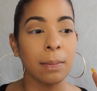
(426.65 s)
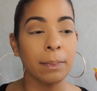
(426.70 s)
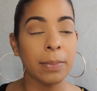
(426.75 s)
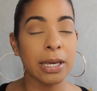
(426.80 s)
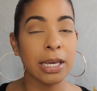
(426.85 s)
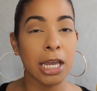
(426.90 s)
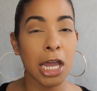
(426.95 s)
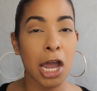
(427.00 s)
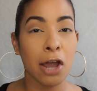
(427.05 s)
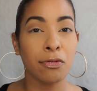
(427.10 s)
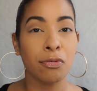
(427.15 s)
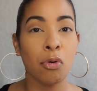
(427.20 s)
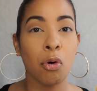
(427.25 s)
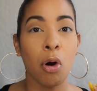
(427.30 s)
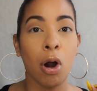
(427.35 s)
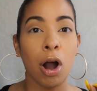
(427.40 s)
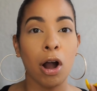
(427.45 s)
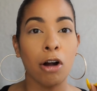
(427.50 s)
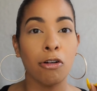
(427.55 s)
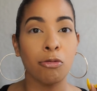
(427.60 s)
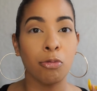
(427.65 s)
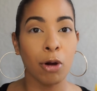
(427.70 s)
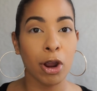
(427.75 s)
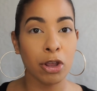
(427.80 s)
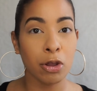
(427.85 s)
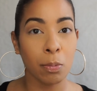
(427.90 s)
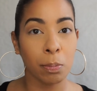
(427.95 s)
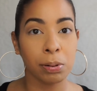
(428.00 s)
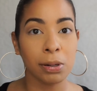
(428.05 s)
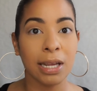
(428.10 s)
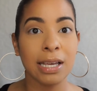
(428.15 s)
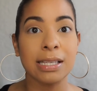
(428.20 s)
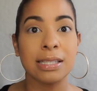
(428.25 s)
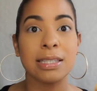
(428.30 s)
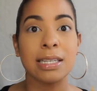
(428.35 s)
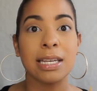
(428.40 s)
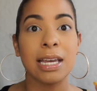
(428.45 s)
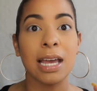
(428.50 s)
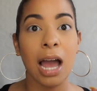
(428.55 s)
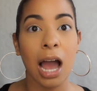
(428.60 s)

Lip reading: be careful of where you place it,